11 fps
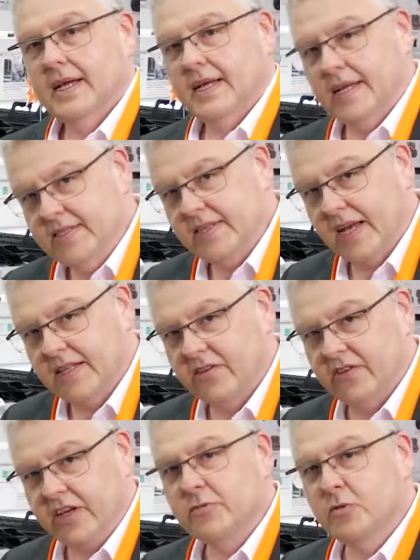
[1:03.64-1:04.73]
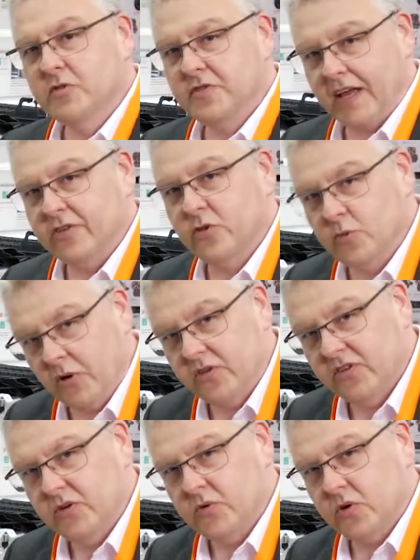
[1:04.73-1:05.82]
Inside this e-spool flex
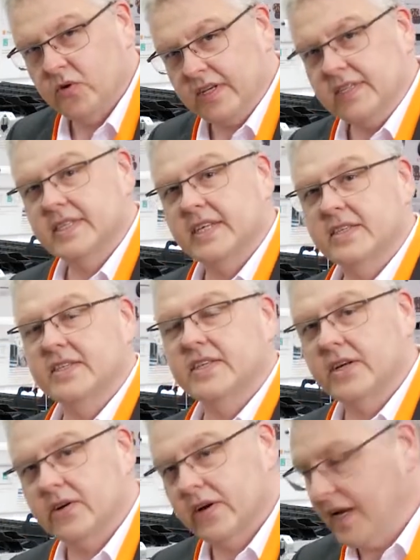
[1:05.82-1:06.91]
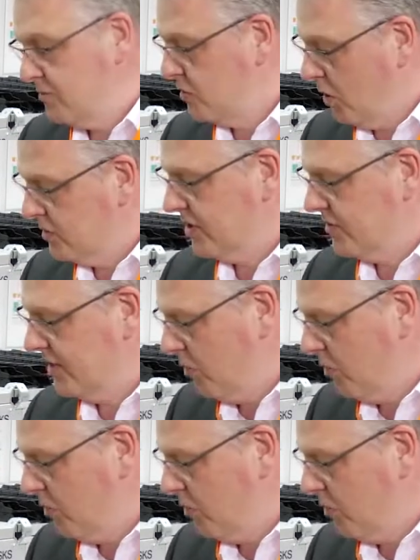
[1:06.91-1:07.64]
2.0 is this CRM rotary